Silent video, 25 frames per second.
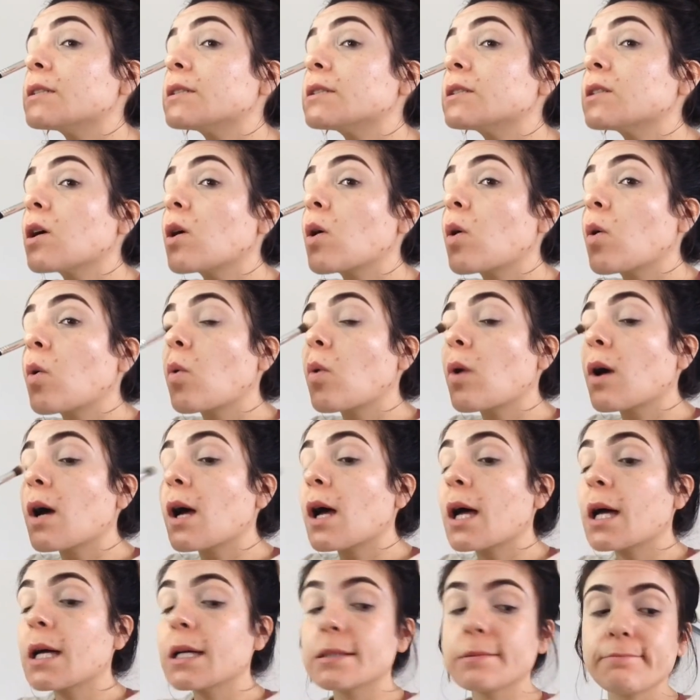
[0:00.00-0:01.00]
So,
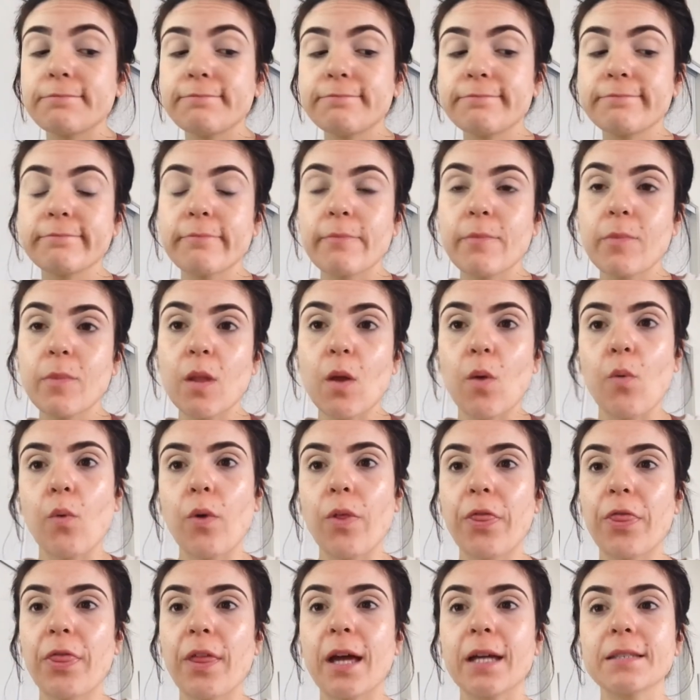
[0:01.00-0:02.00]
um...
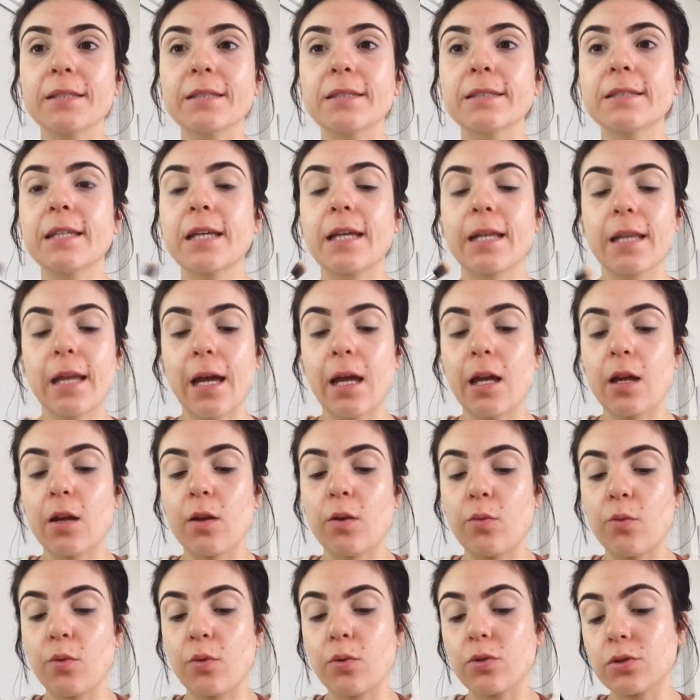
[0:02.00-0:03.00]
with that said,
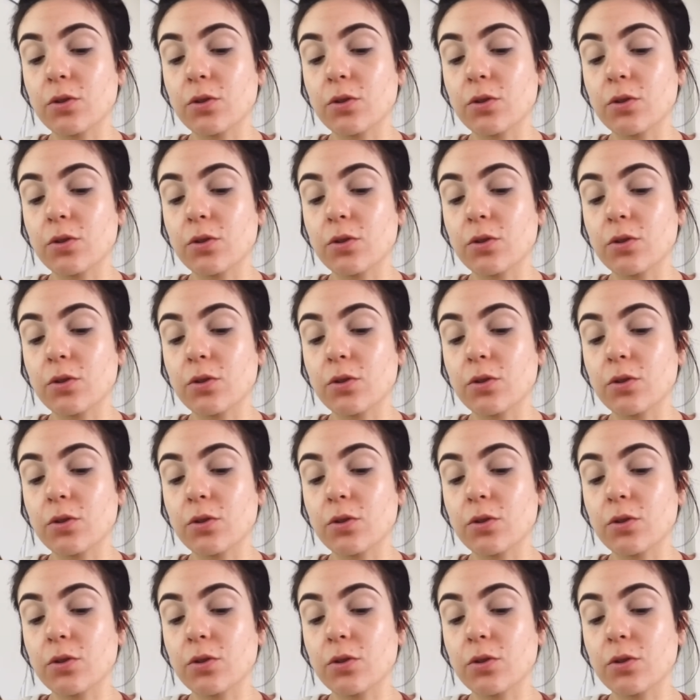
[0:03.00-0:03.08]
I will